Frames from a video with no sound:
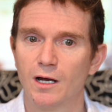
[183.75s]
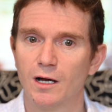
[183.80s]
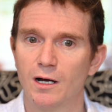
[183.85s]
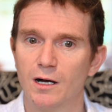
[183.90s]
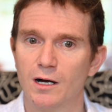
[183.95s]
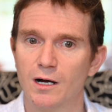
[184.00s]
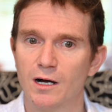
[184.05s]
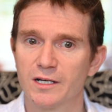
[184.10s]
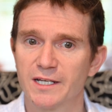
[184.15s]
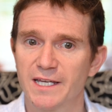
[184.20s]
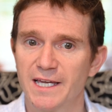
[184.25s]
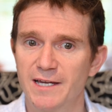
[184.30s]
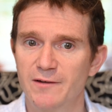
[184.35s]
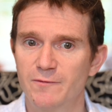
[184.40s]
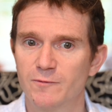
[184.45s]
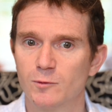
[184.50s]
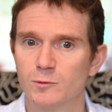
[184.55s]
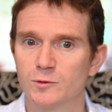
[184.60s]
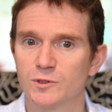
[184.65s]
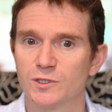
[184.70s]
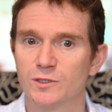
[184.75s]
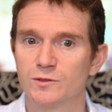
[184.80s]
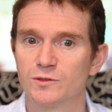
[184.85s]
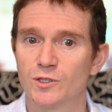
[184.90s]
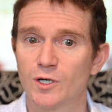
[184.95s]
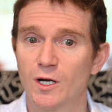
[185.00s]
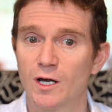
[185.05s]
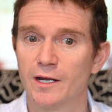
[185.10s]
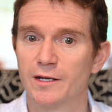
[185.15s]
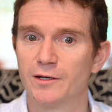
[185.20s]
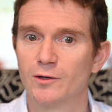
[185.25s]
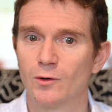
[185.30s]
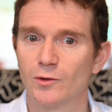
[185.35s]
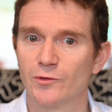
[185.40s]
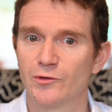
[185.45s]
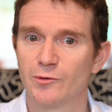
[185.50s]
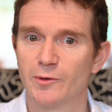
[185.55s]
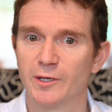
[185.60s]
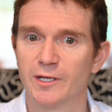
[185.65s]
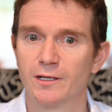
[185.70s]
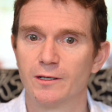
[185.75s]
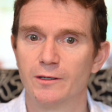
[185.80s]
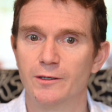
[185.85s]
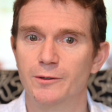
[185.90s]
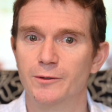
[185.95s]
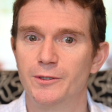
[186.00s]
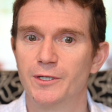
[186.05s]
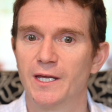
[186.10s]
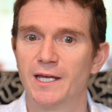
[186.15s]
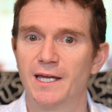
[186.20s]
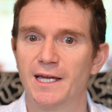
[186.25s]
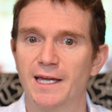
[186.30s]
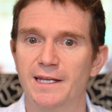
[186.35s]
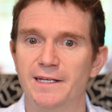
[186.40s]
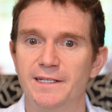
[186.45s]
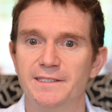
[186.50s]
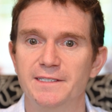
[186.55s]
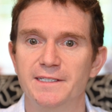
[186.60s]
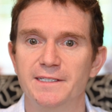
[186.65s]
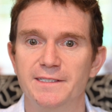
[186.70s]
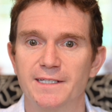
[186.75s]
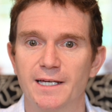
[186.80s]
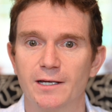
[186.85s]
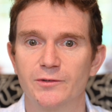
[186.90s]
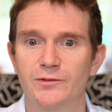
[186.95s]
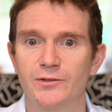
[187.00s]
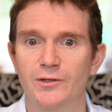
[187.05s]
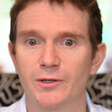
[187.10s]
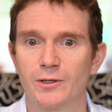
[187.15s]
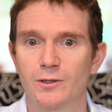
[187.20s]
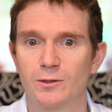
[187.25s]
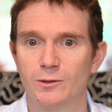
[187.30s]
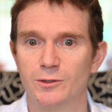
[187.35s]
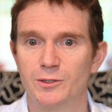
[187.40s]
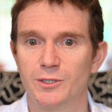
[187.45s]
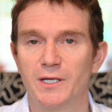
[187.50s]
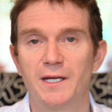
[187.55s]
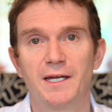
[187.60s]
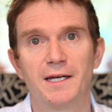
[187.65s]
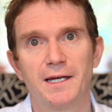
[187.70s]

are careful to try not to include any details that could